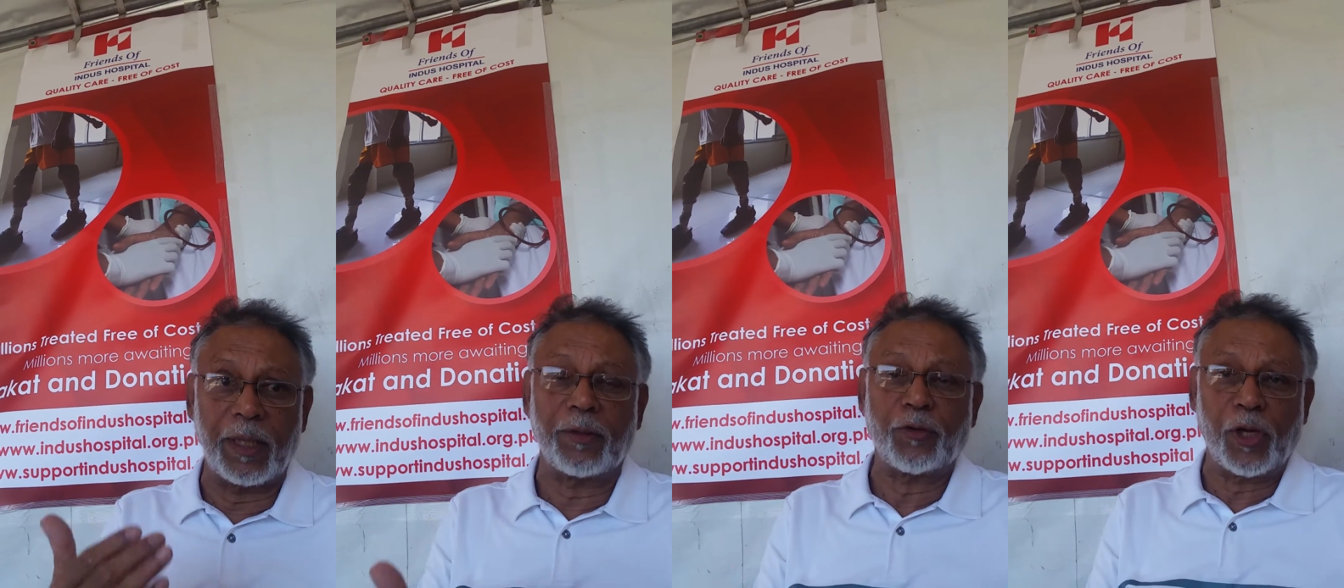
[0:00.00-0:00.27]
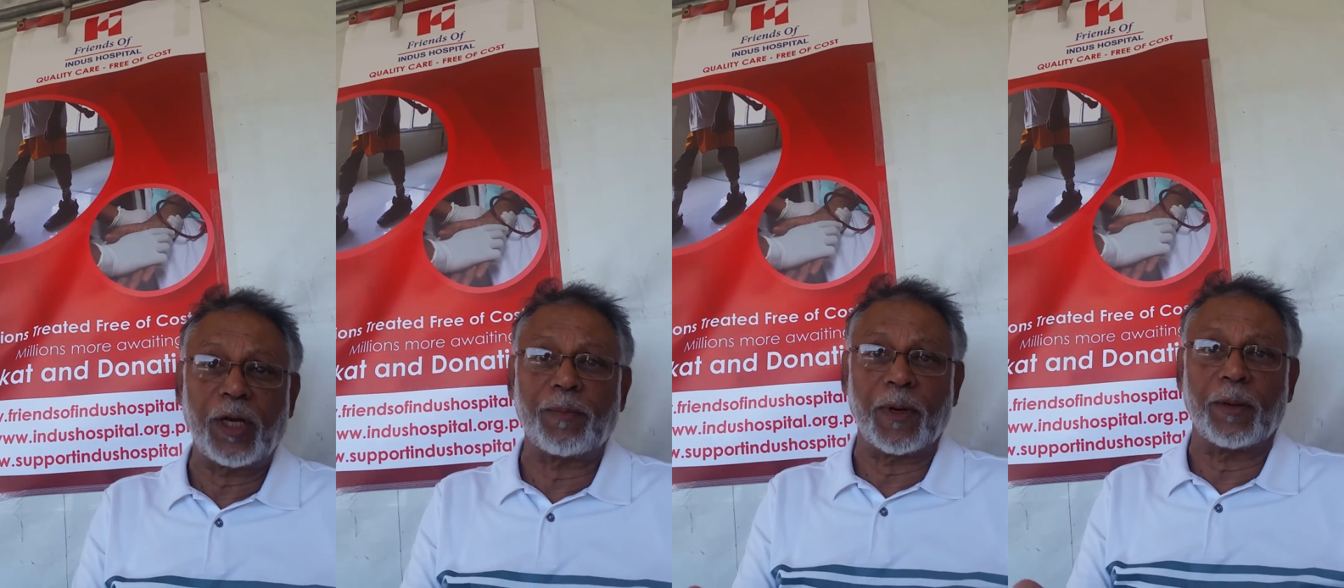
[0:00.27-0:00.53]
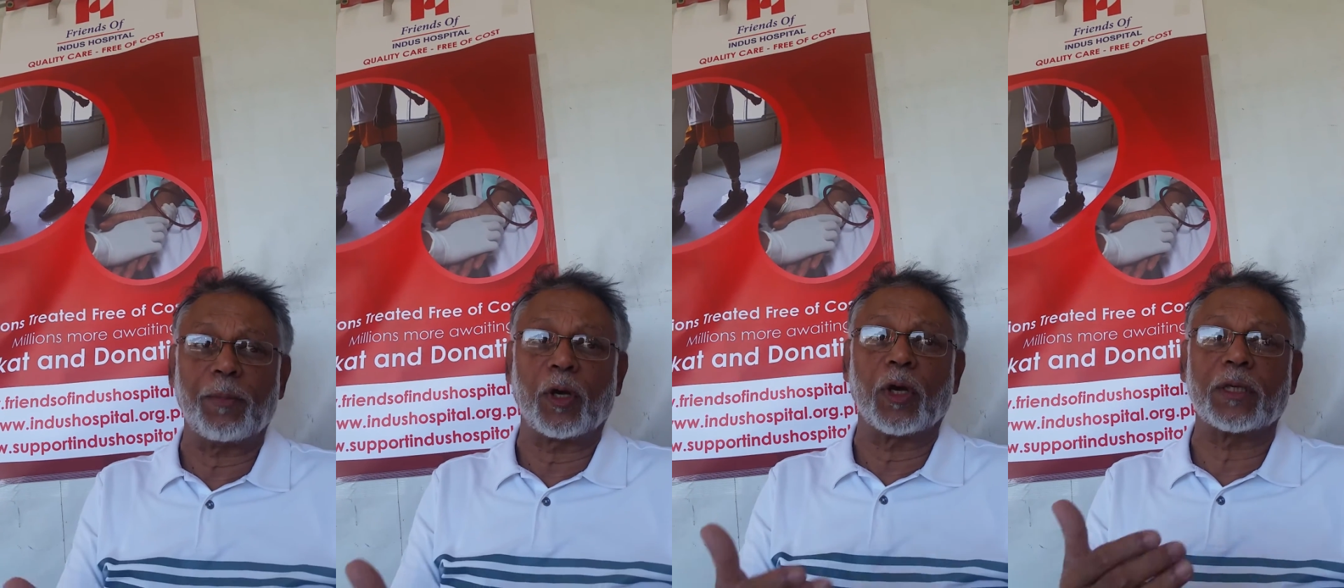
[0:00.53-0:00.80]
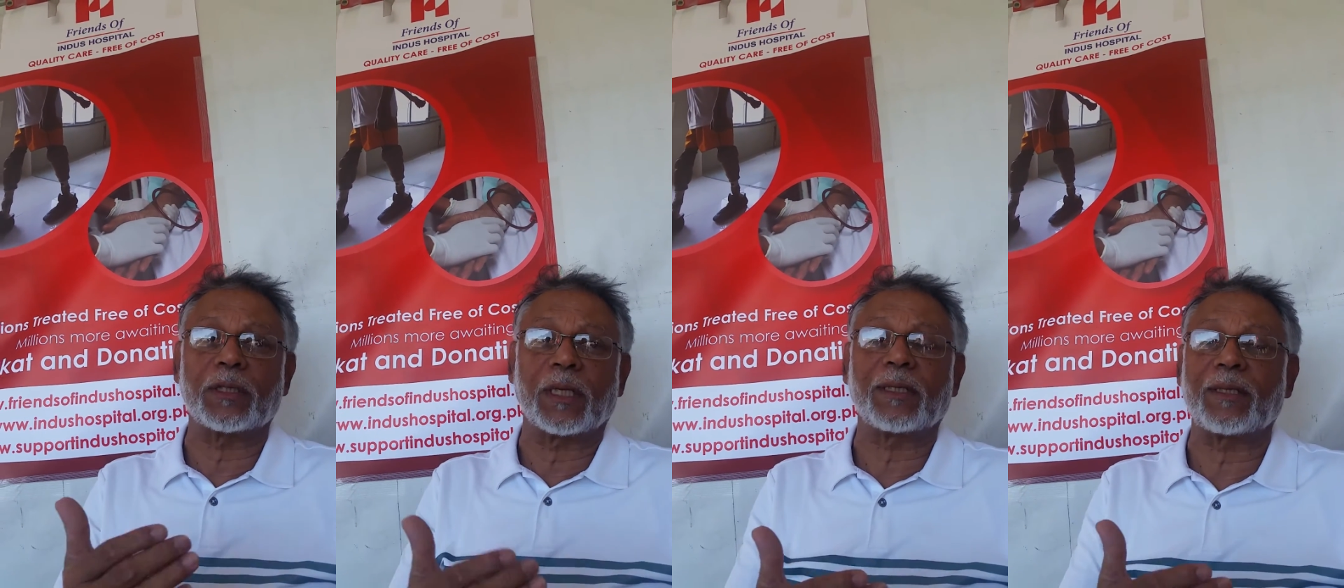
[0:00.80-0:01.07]
treatment,
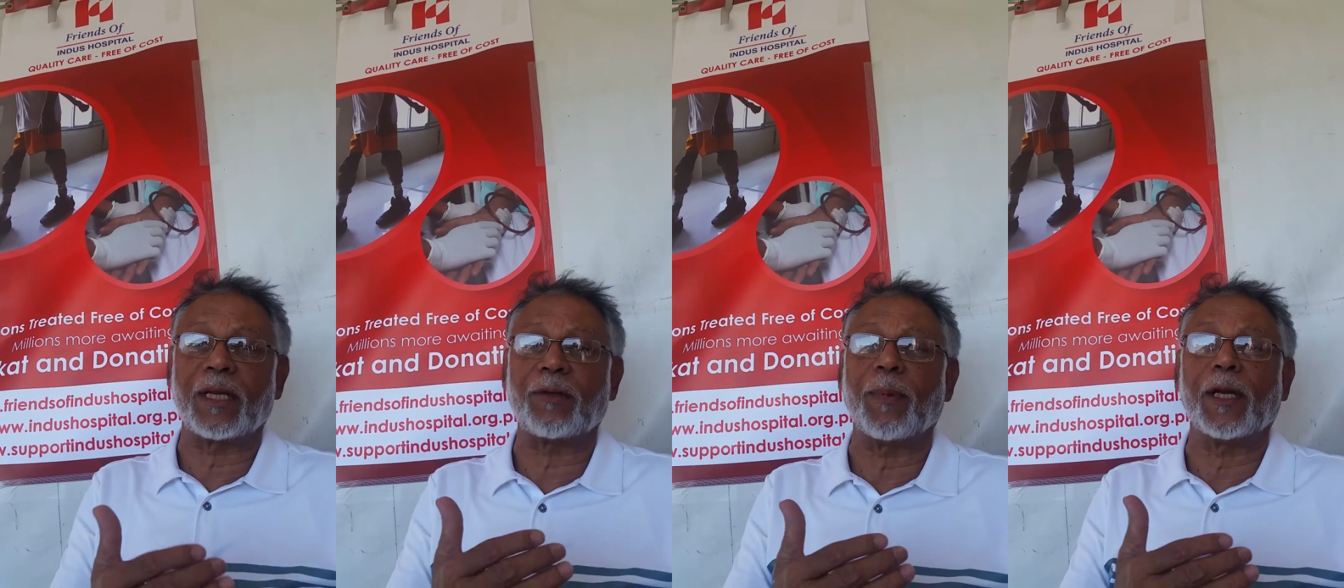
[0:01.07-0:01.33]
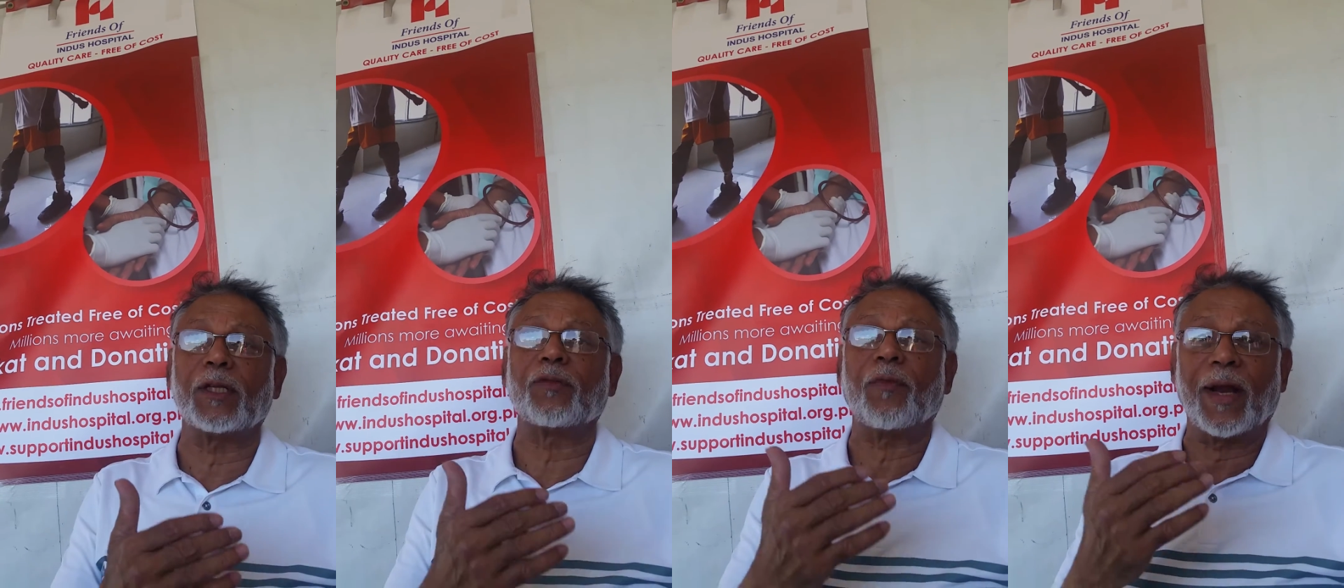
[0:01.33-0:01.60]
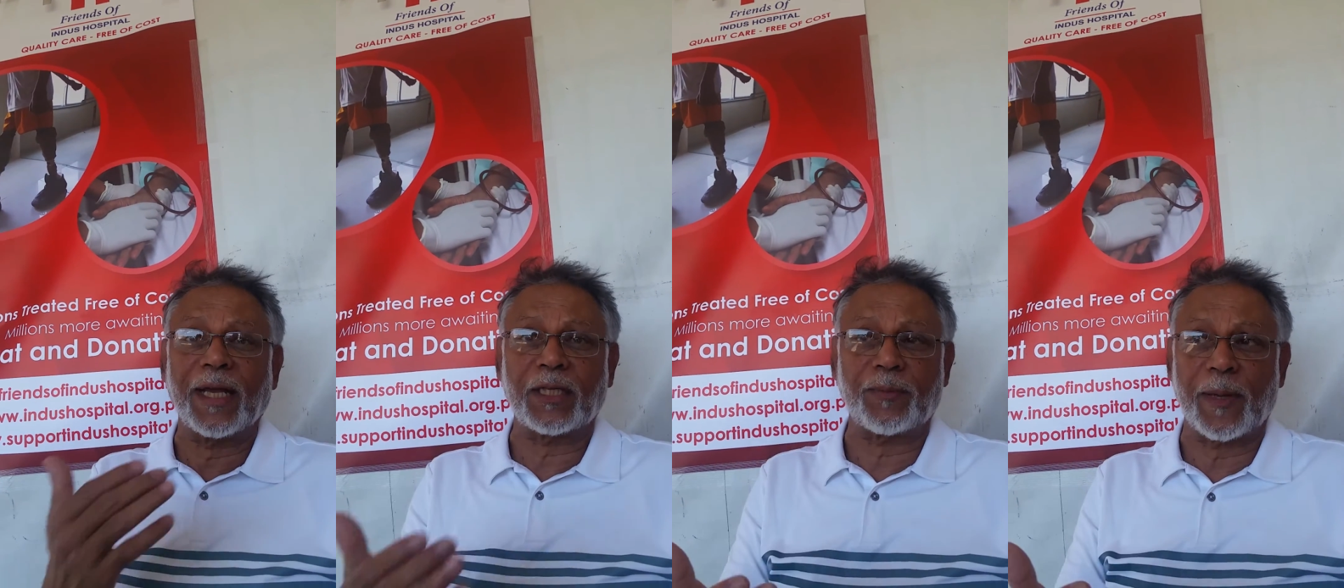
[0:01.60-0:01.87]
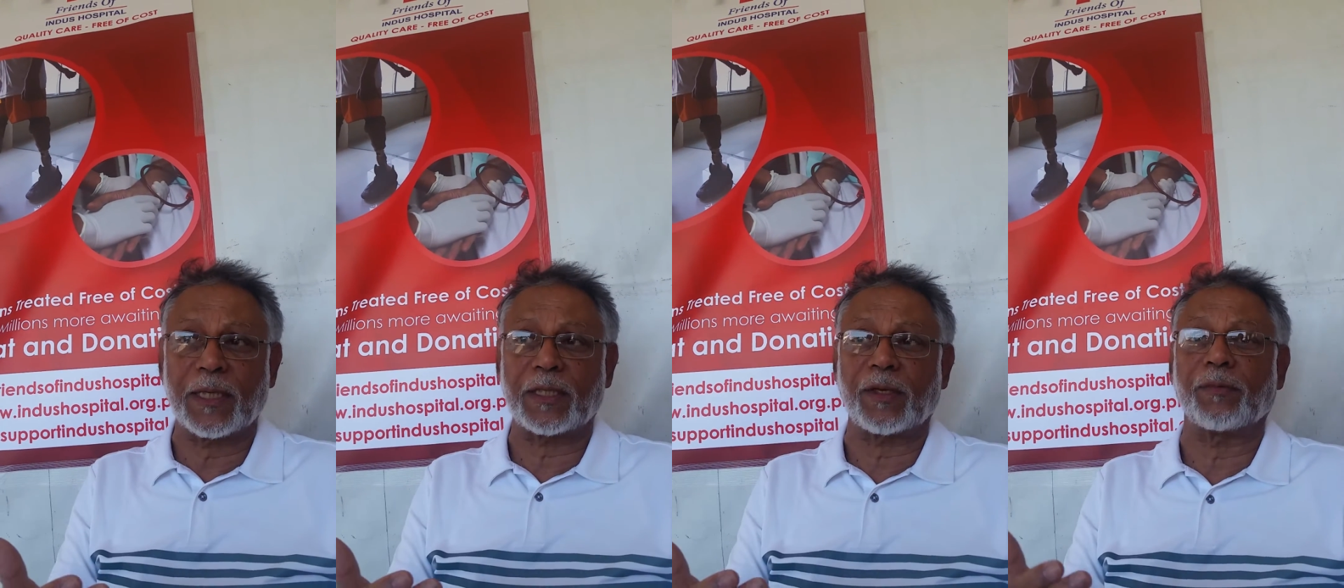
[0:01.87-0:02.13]
because treatment is very
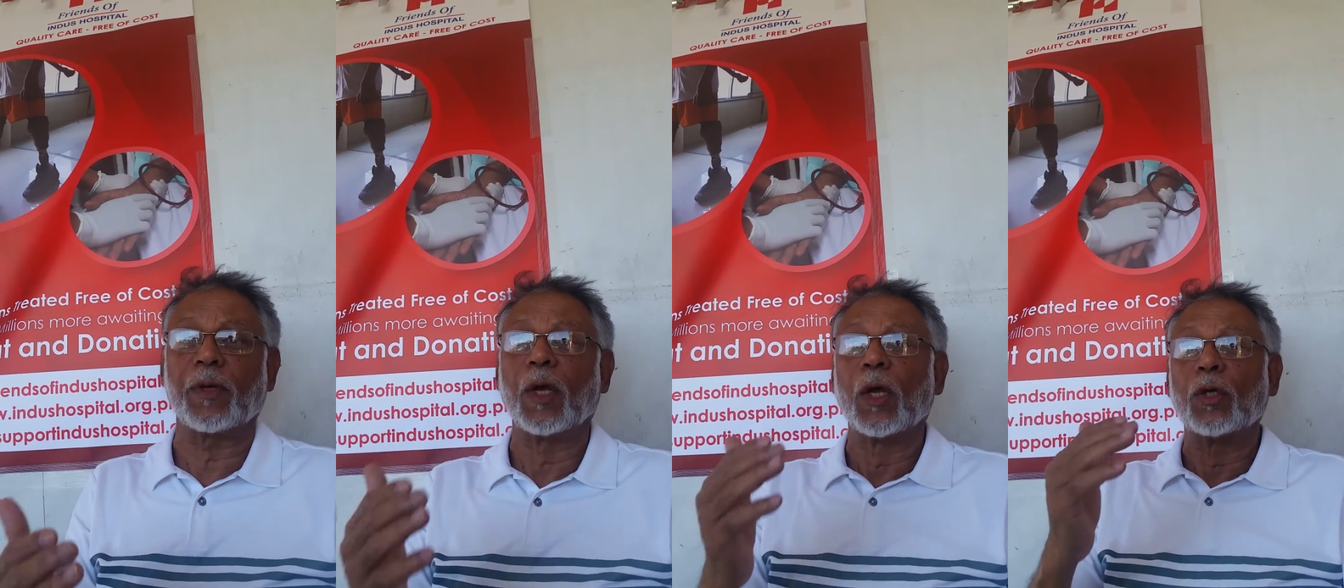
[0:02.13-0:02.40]
expensive.